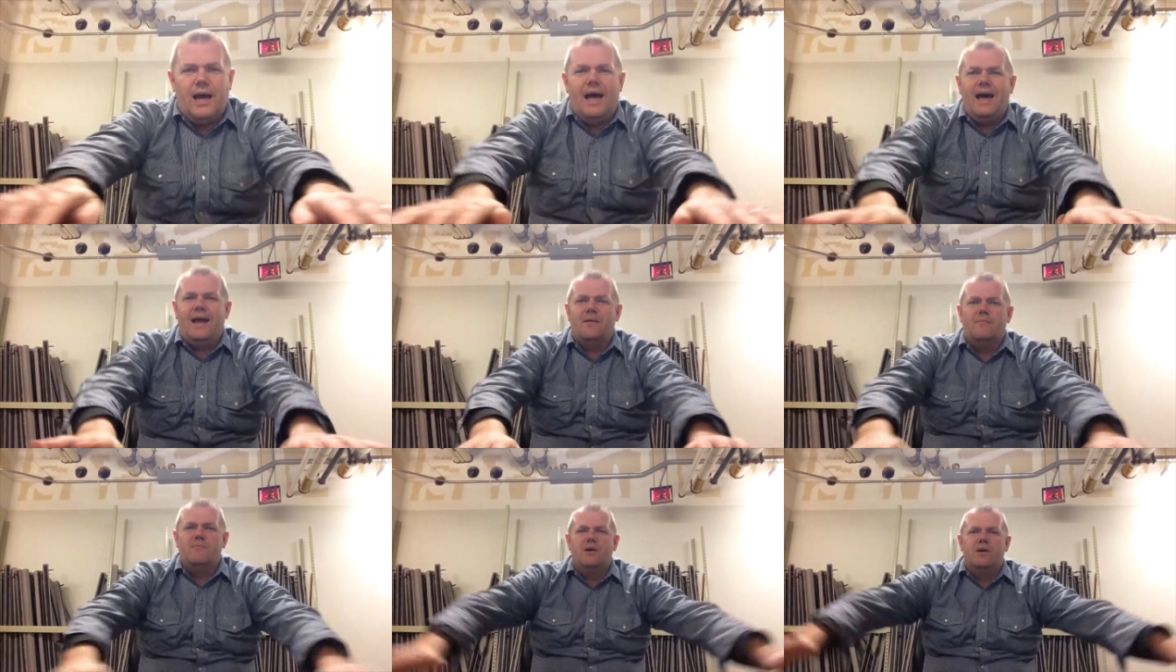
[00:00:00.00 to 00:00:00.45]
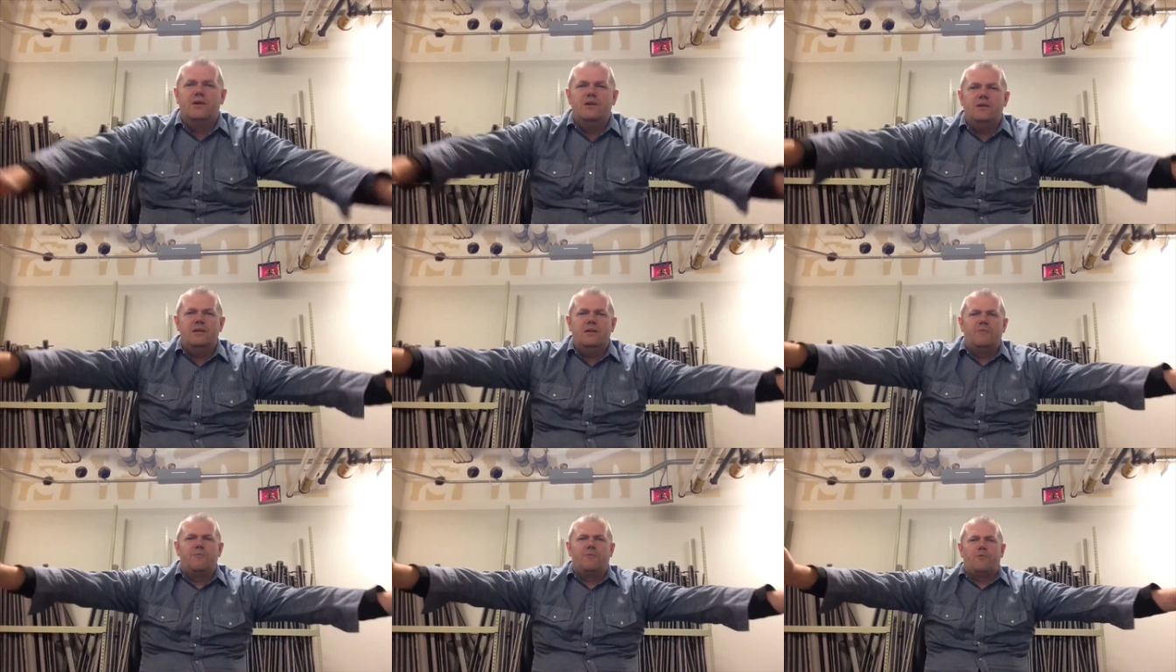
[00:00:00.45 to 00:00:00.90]
I had a
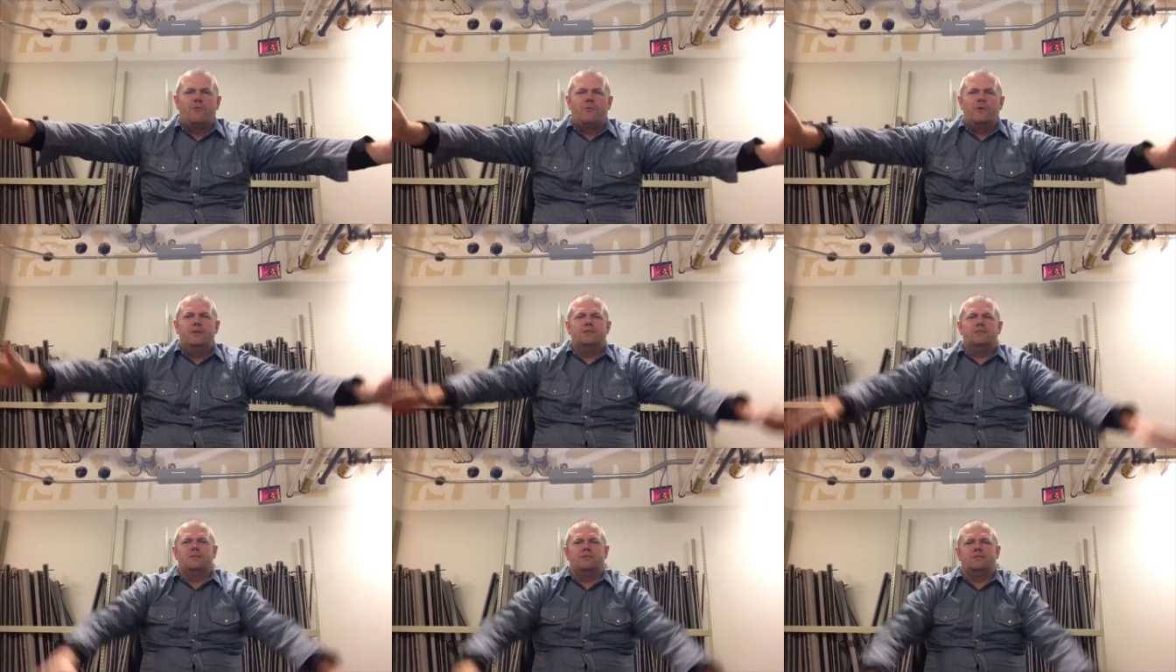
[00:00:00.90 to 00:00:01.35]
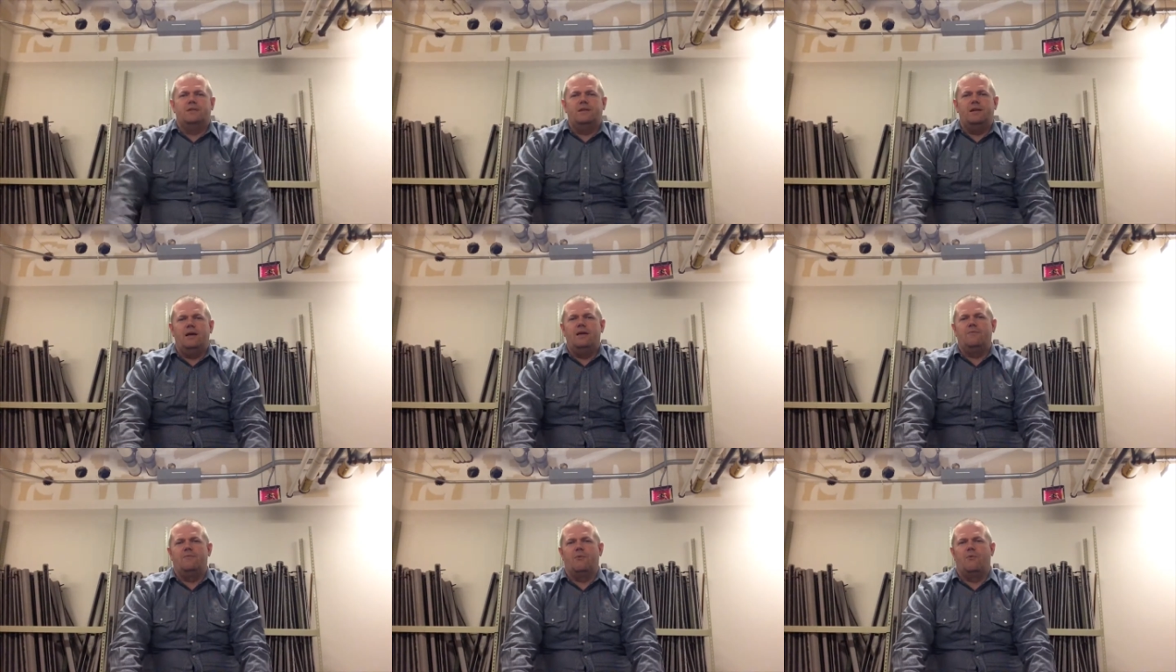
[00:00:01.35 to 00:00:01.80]
million different reasons
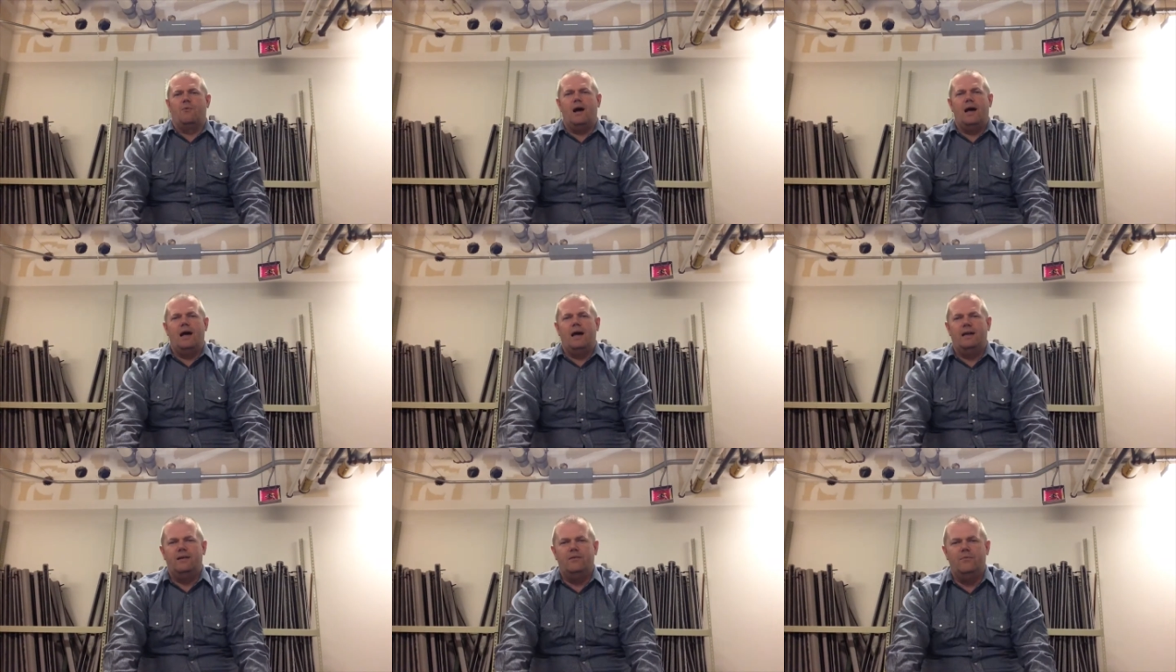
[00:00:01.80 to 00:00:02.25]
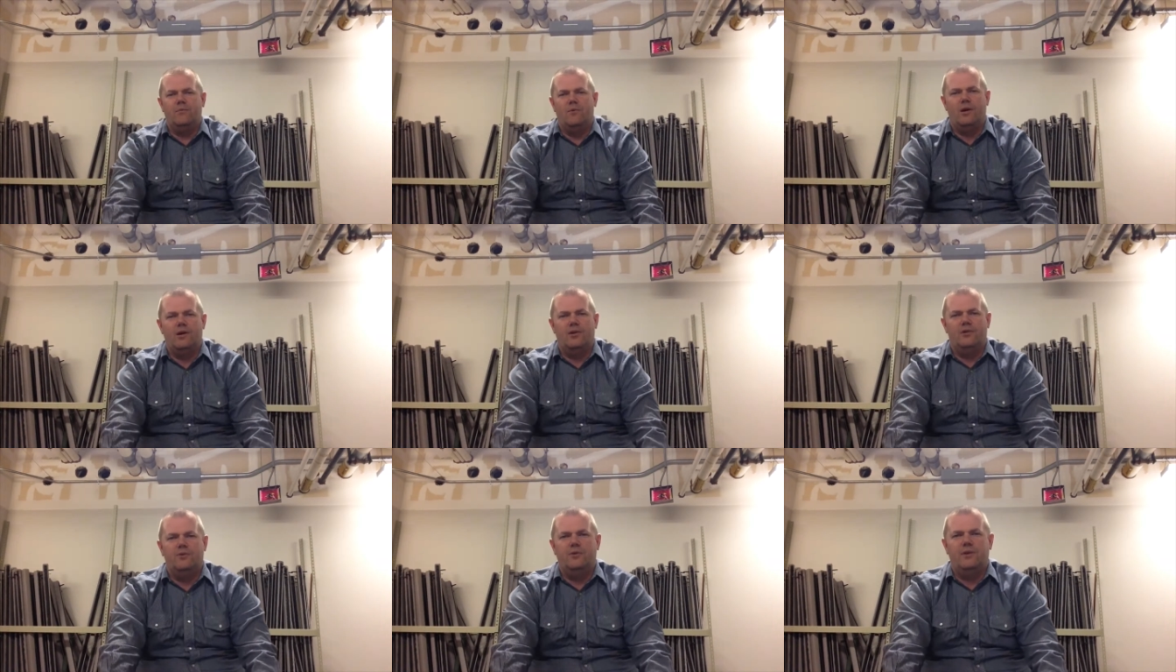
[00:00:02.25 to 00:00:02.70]
today for why I didn't
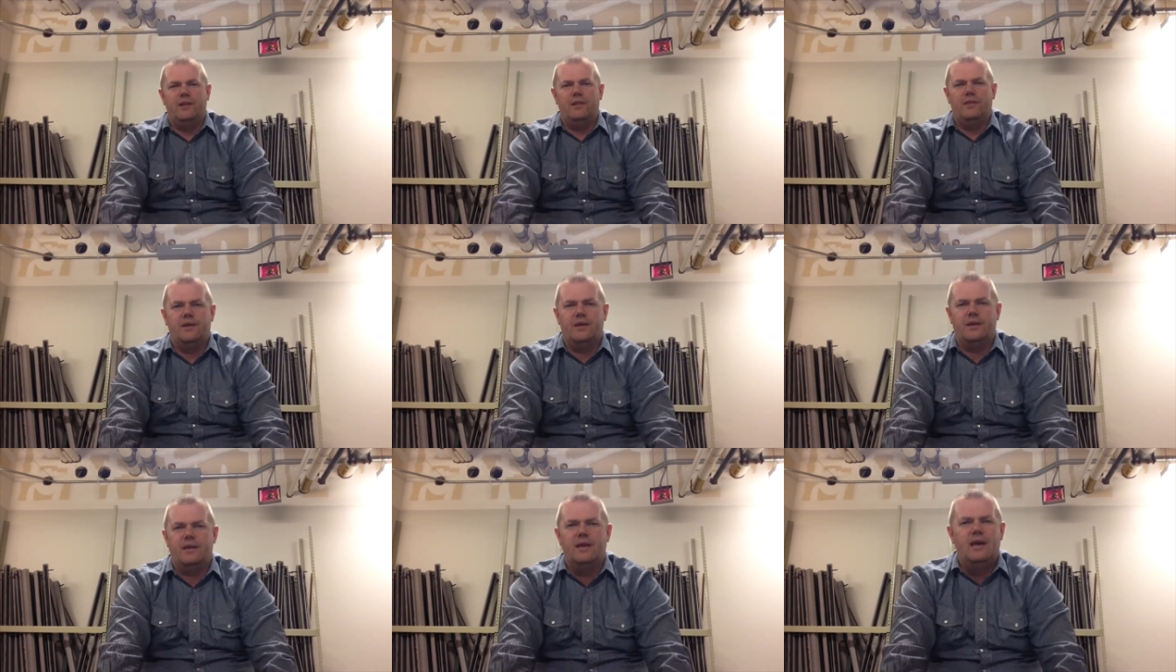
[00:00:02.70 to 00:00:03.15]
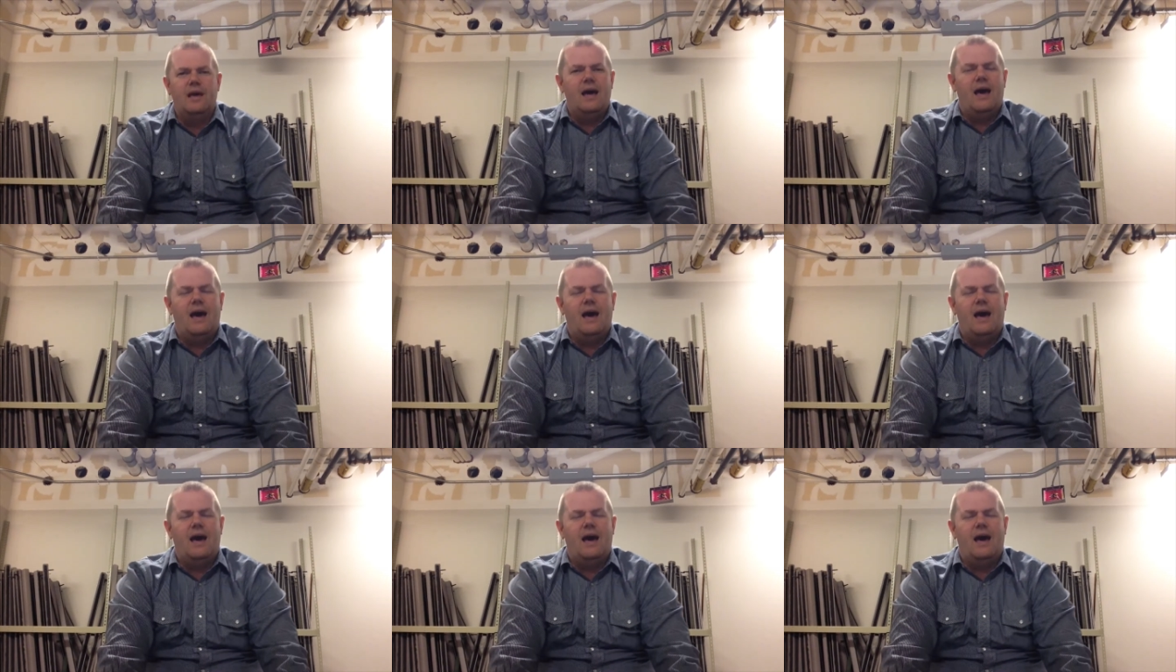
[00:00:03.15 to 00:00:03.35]
want to do anything.